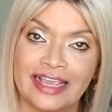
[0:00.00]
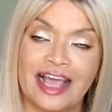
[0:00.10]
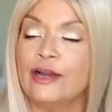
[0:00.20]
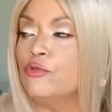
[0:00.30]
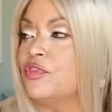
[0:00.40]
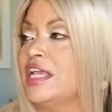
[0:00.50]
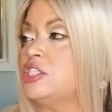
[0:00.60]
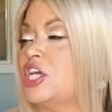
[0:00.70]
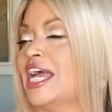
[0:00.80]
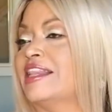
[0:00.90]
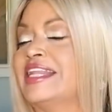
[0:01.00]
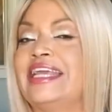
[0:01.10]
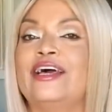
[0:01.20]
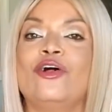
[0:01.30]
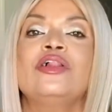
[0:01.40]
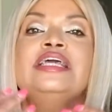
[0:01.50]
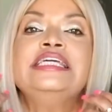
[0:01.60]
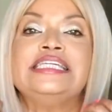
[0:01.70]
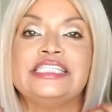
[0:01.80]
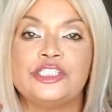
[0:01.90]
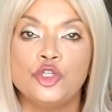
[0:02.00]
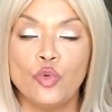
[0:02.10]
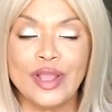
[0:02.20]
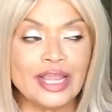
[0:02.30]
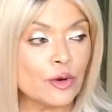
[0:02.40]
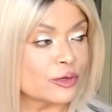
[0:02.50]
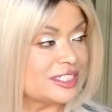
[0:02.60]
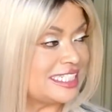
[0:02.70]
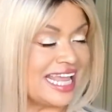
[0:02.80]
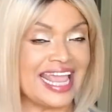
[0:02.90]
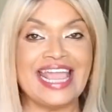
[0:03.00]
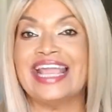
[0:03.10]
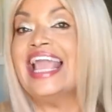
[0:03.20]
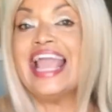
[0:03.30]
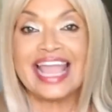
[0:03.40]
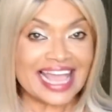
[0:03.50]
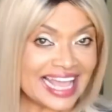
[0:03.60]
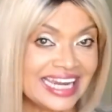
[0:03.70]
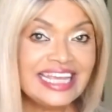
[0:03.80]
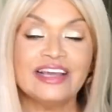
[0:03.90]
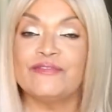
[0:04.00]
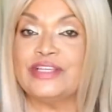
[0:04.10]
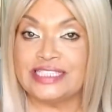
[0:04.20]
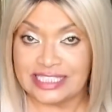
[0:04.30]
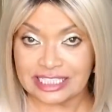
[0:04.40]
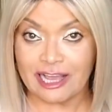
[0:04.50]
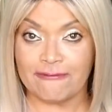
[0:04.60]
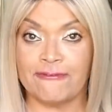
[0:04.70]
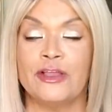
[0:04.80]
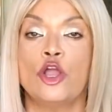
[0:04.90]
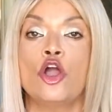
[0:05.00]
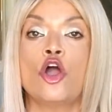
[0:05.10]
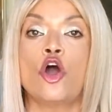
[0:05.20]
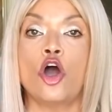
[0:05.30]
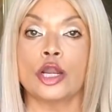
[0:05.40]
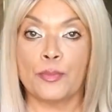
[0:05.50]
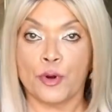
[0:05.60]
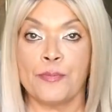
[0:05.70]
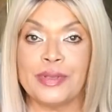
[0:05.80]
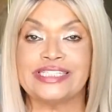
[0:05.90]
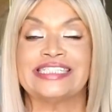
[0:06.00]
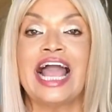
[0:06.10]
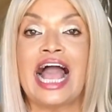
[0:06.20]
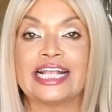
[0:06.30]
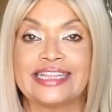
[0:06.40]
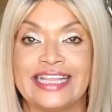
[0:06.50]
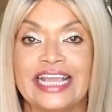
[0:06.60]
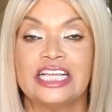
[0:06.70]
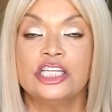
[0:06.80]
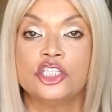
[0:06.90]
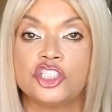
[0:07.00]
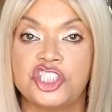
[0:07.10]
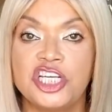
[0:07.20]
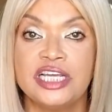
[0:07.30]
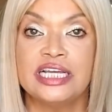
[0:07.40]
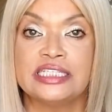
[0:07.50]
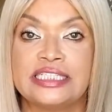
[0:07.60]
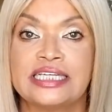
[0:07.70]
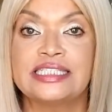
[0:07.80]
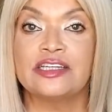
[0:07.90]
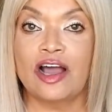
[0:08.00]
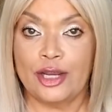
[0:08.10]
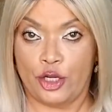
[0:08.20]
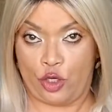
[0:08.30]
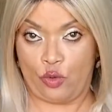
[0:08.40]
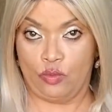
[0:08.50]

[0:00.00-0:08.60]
I don't think Jaclyn Hill is doing or saying any of this stuff on purpose. I think she does not know.